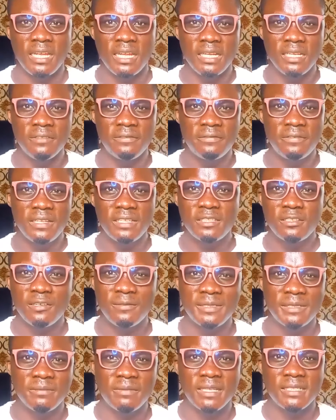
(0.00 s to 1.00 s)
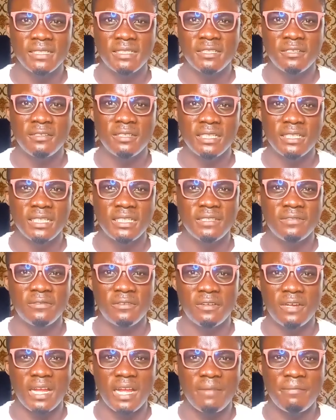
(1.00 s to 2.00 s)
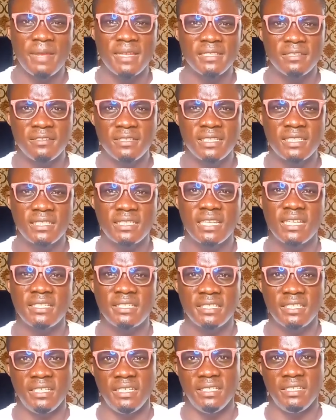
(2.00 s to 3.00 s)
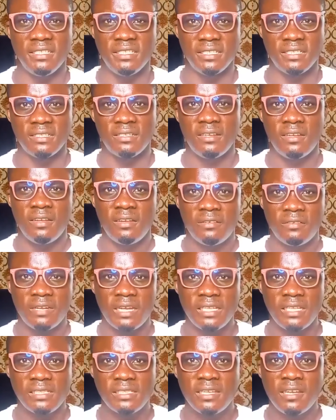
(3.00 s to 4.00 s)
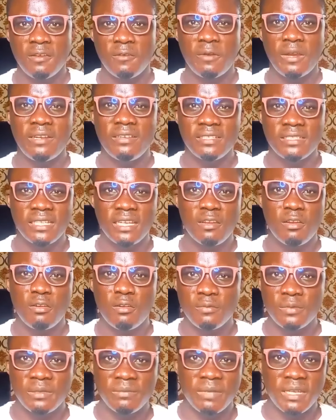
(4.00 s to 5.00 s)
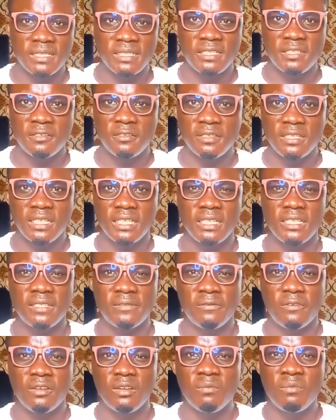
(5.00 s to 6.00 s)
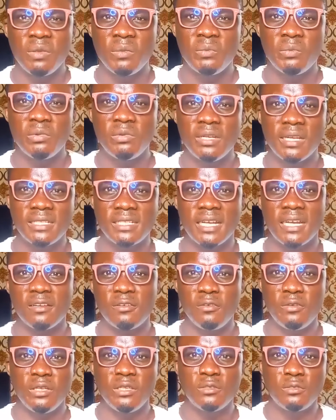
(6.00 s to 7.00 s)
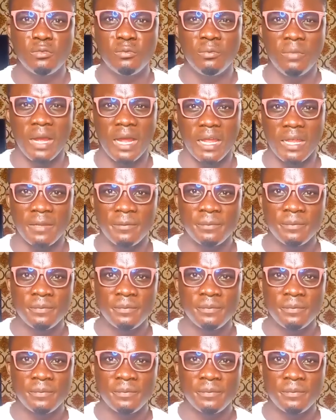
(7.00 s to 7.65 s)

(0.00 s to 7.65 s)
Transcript: The first optimization is for Amazon search engine, right? While the second optimization is for the people that are going to buy.